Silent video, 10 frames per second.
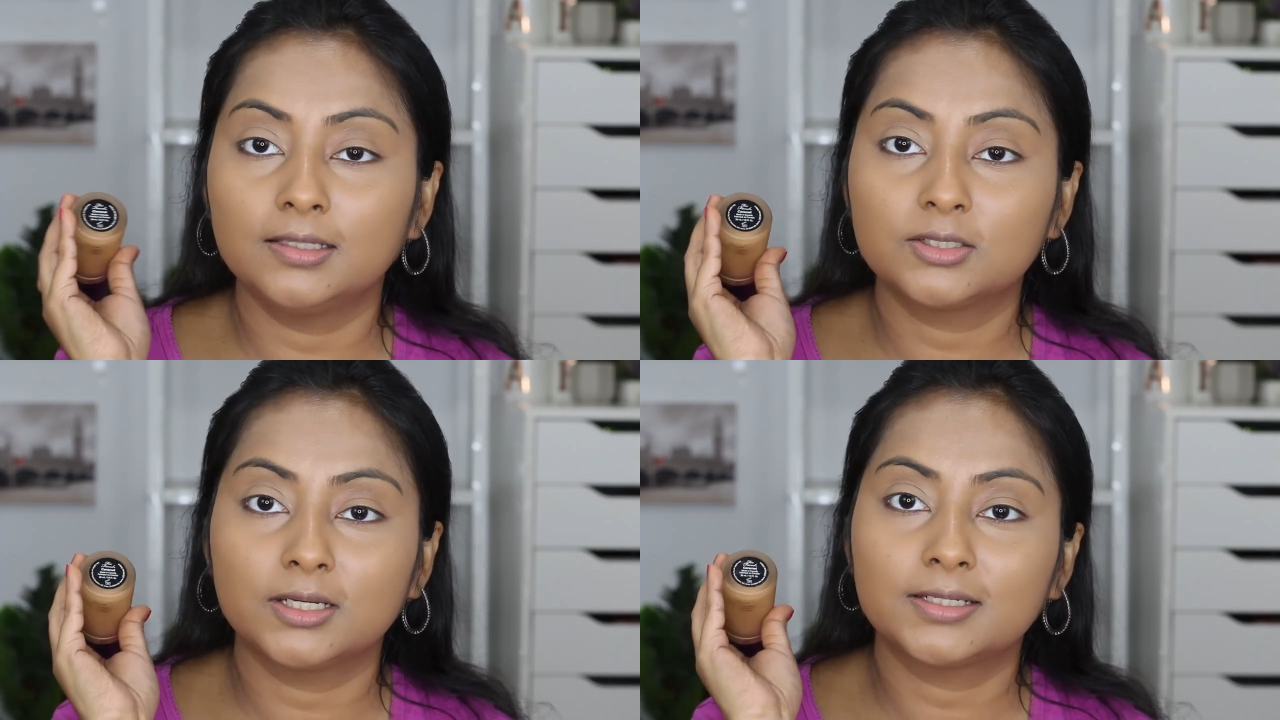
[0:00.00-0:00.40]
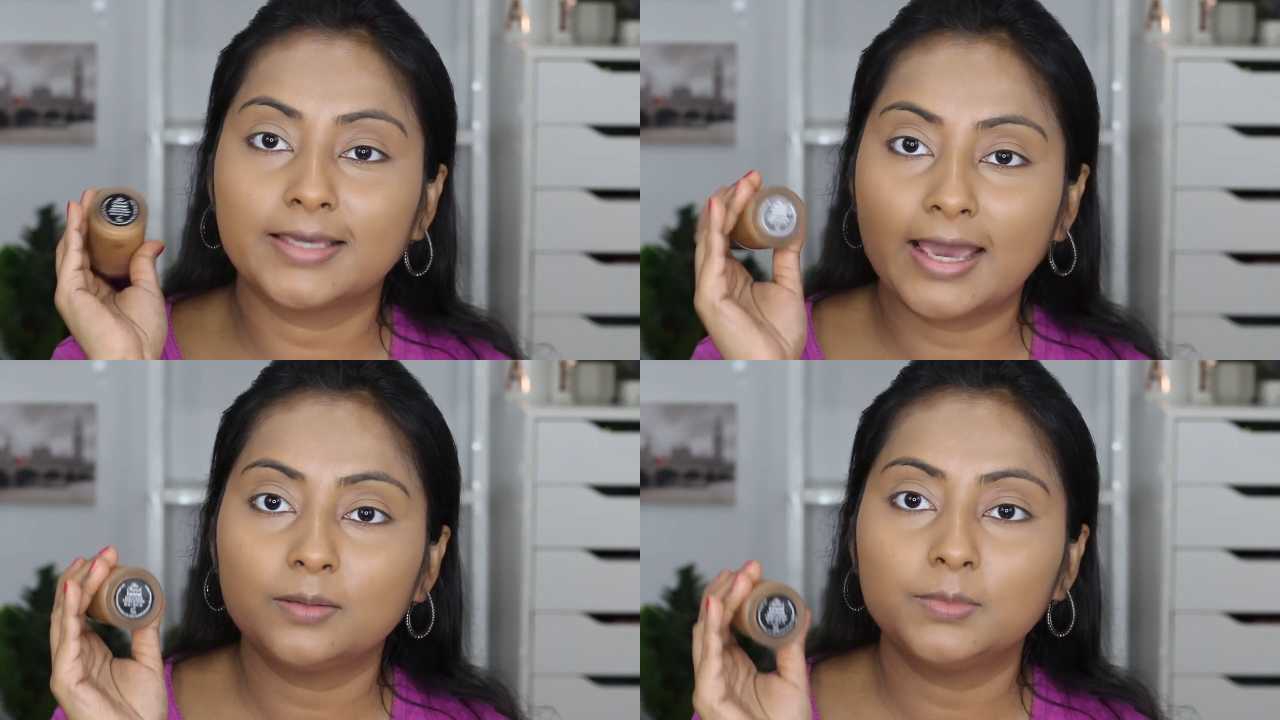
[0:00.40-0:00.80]
in the
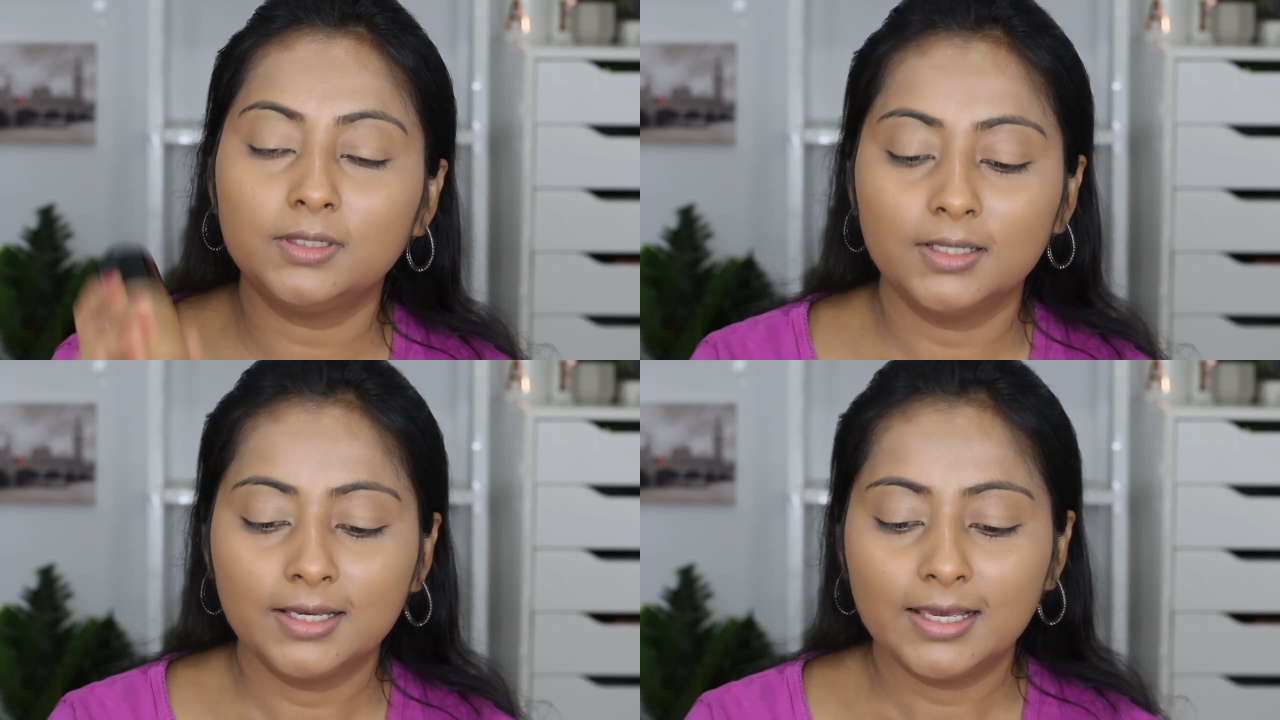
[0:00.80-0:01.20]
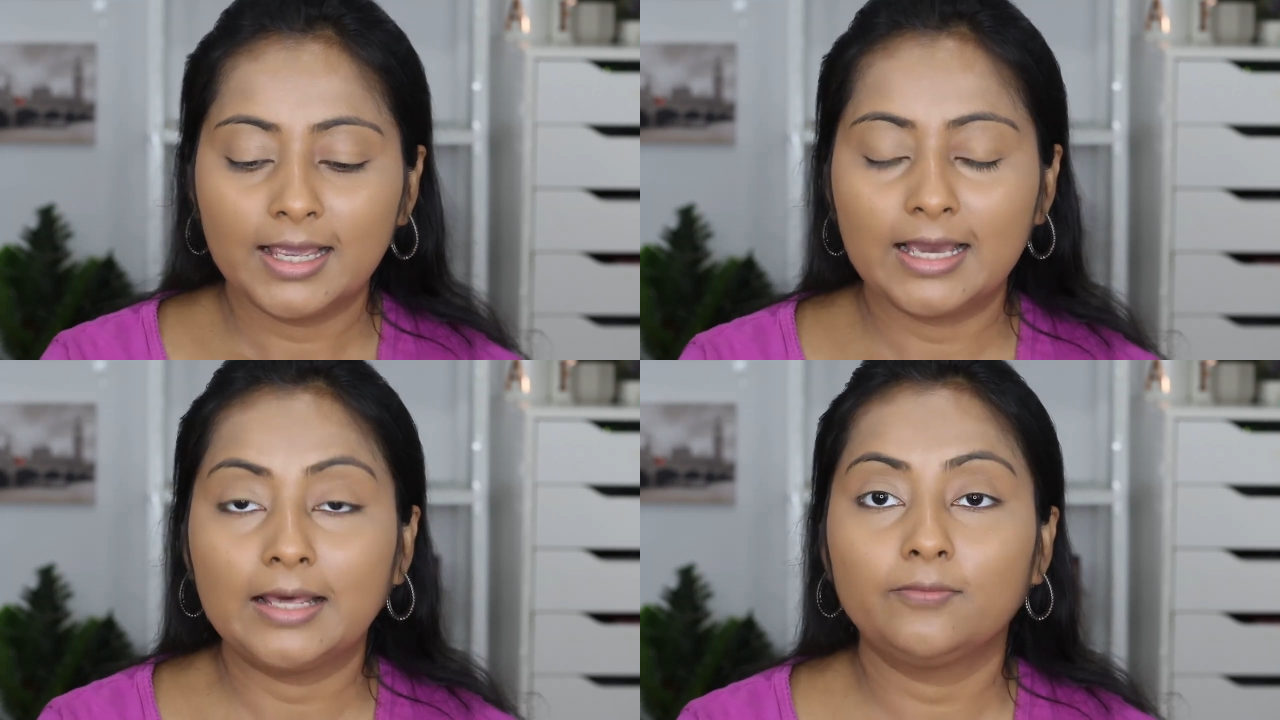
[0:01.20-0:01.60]
shade caramel
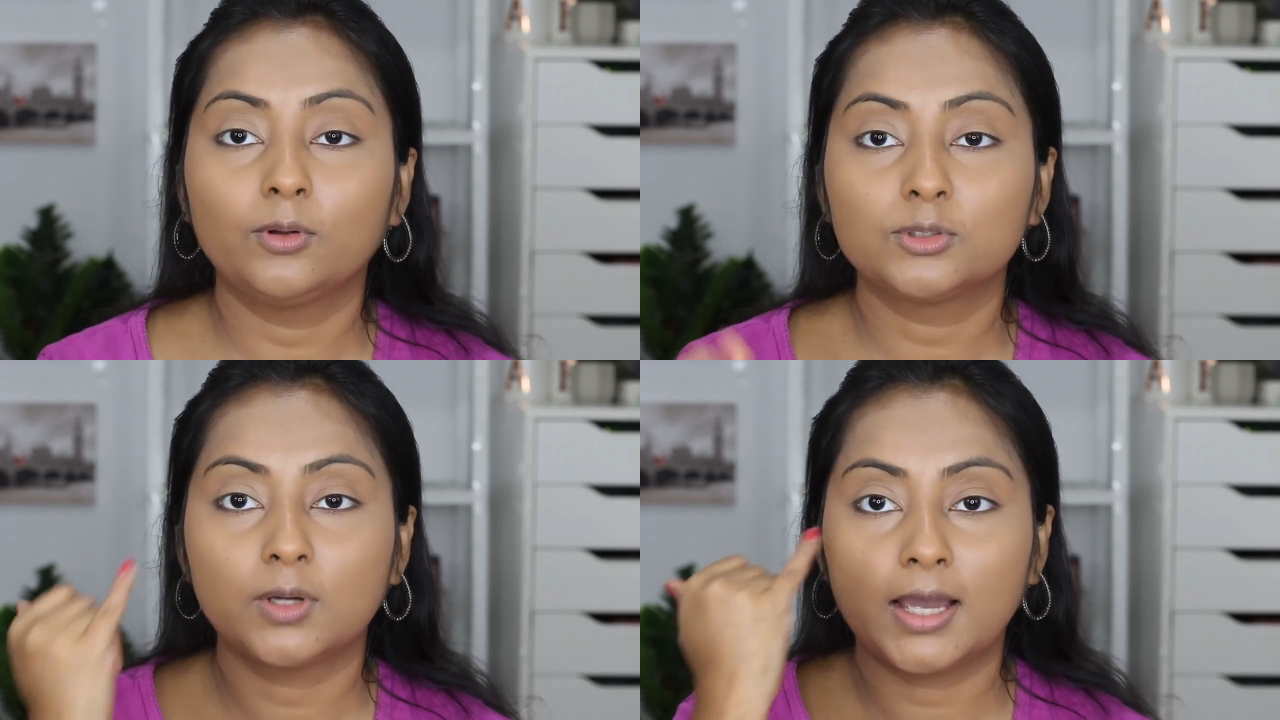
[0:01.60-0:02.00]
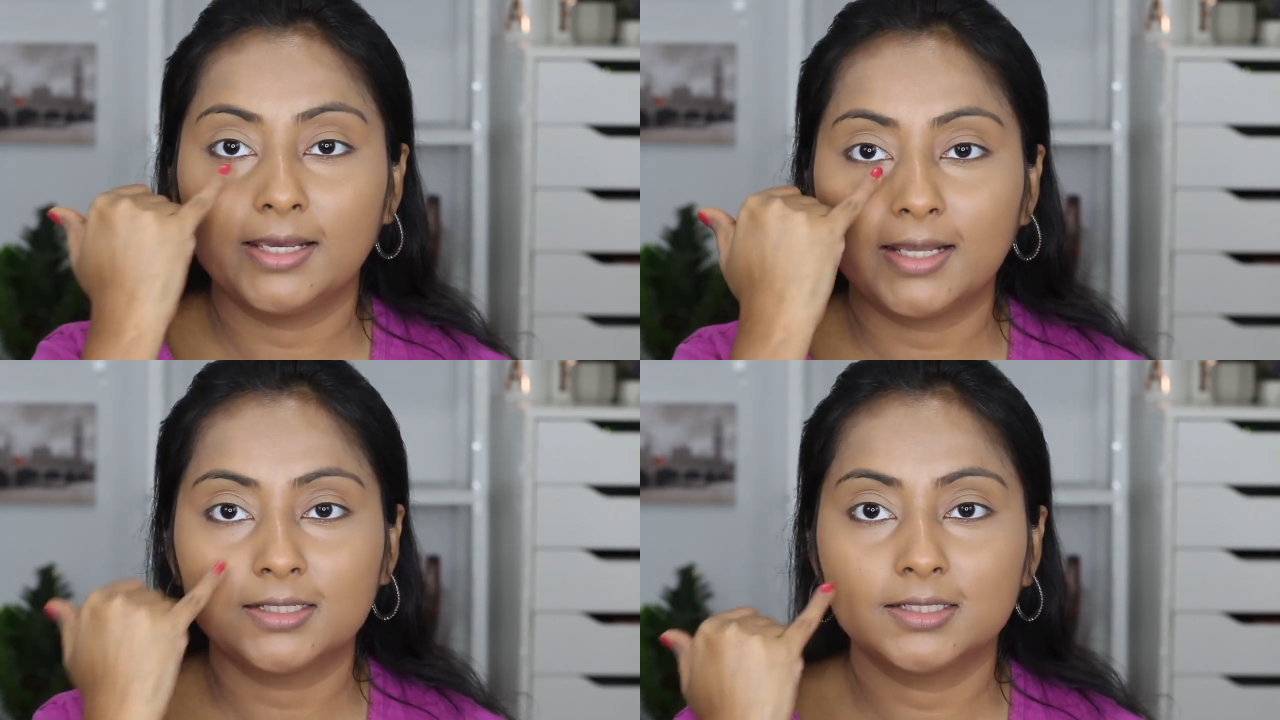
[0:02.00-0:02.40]
and I've also
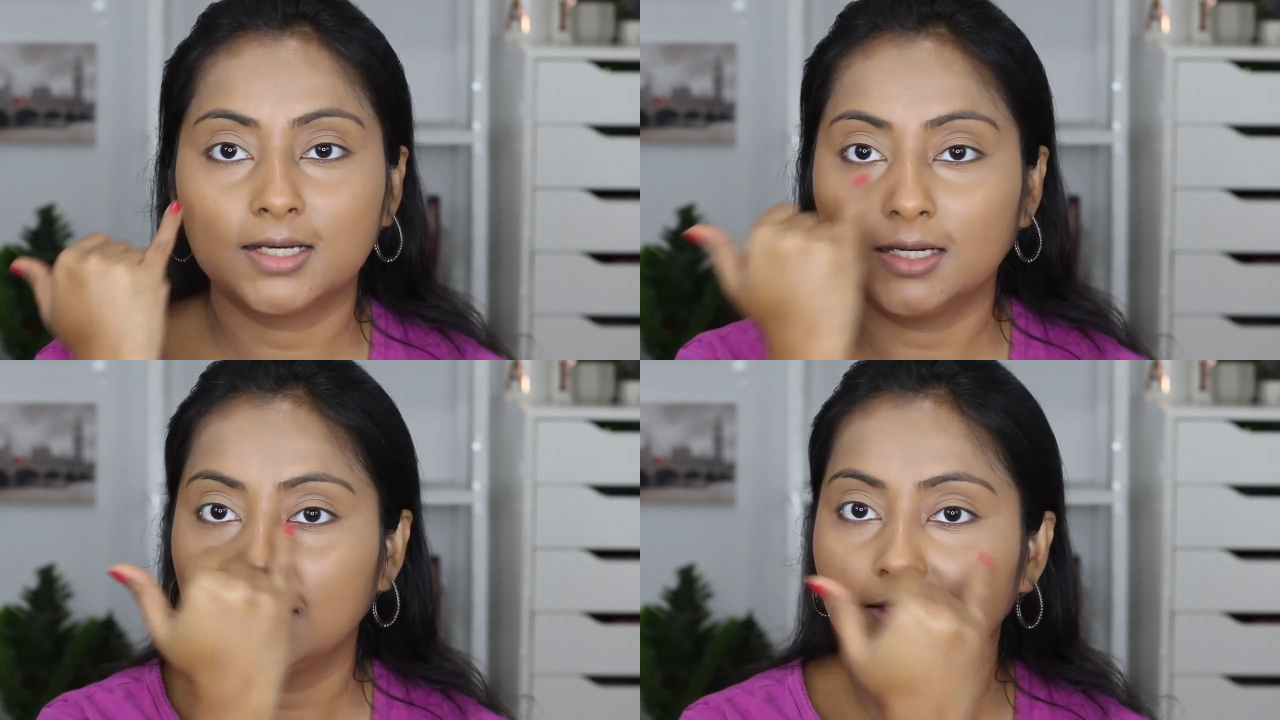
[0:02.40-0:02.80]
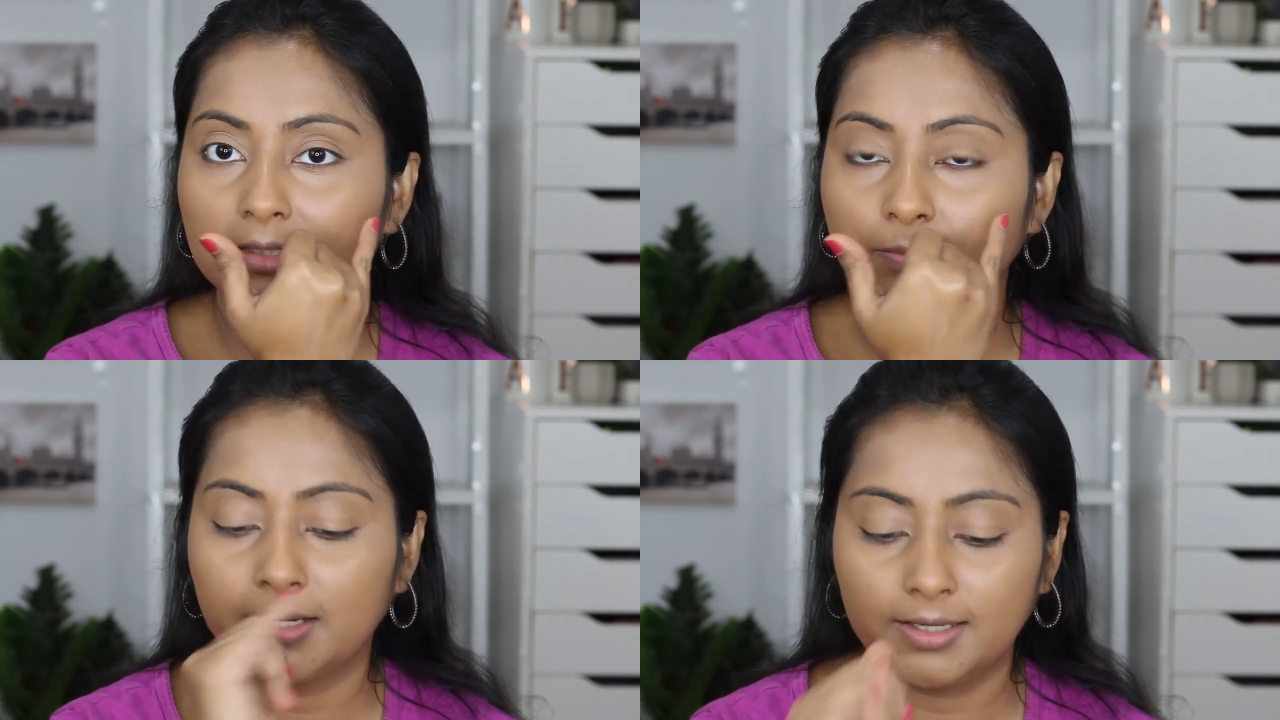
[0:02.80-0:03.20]
highlighted
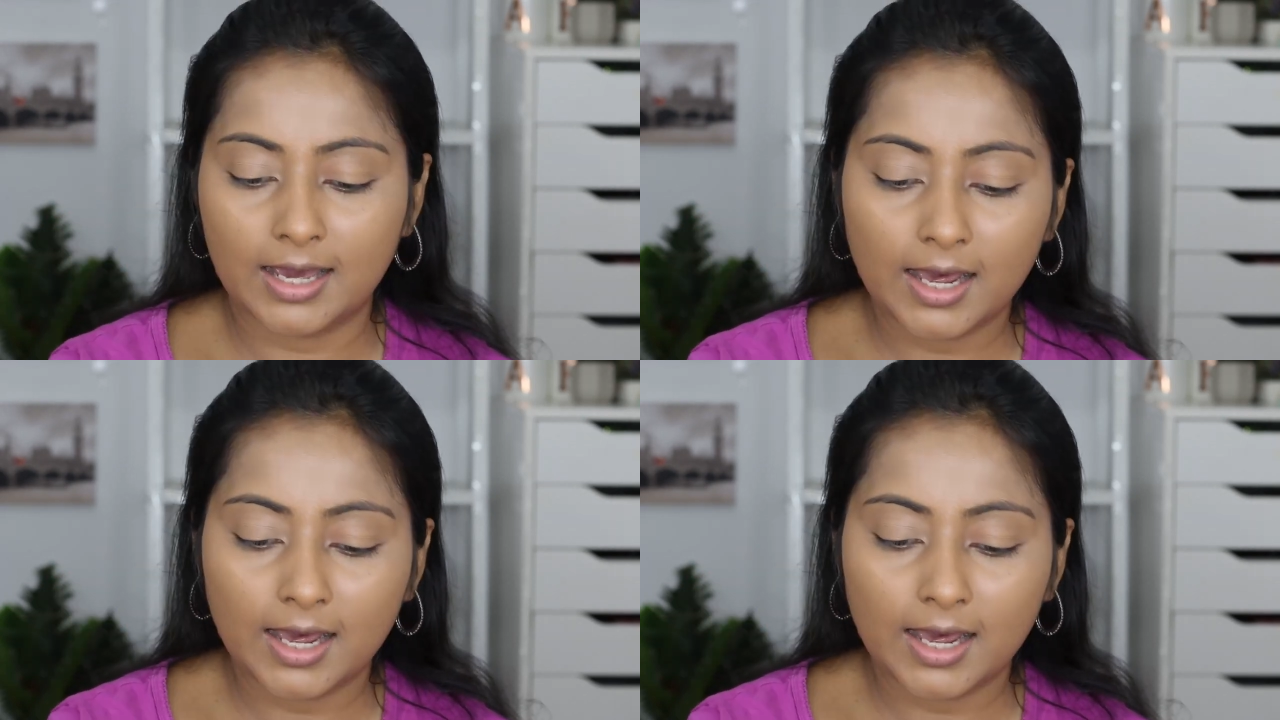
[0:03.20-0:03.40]
underneath my